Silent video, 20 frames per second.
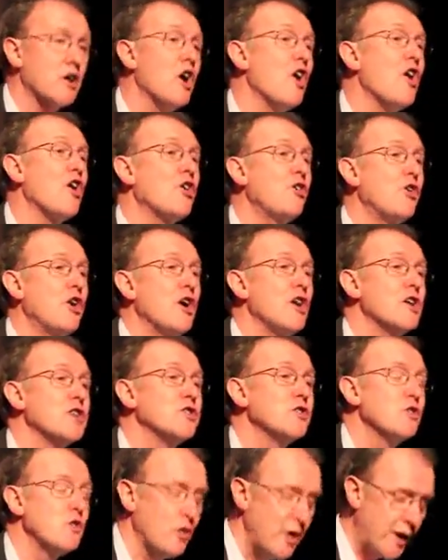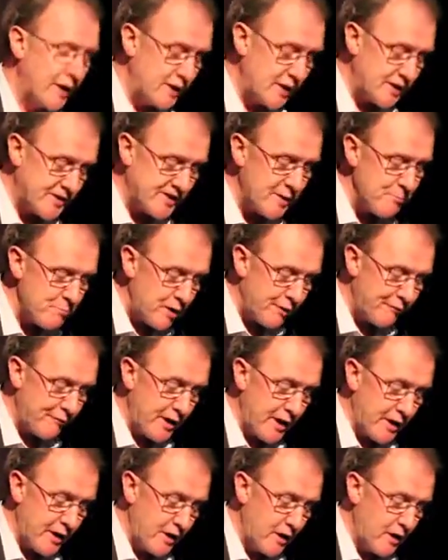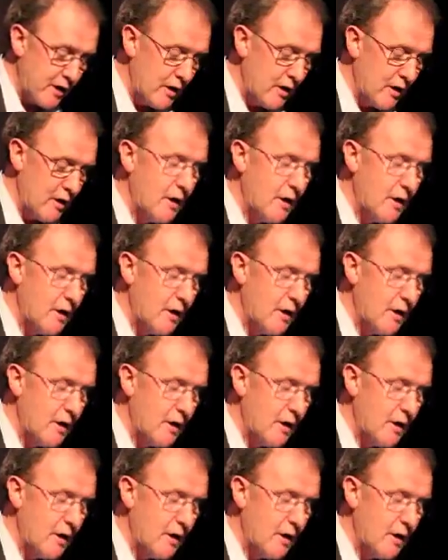Corkery also greatly simplified